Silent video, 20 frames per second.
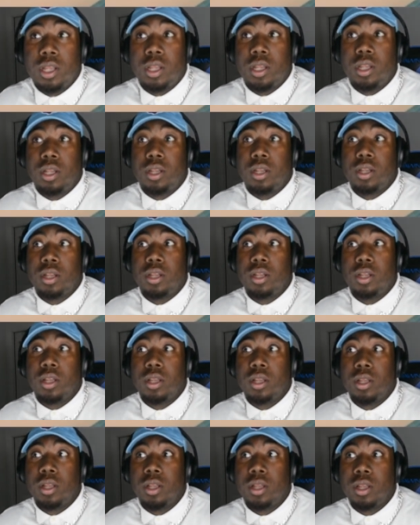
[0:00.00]

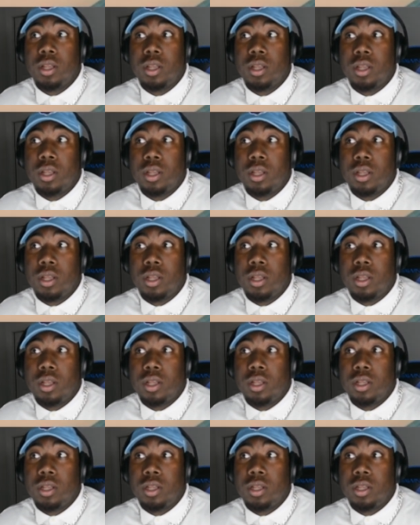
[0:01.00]

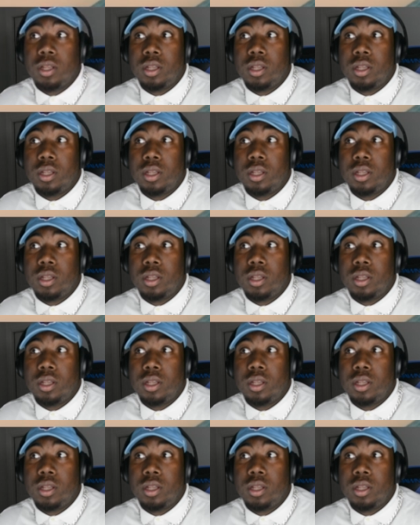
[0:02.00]
No one is speaking in this clip.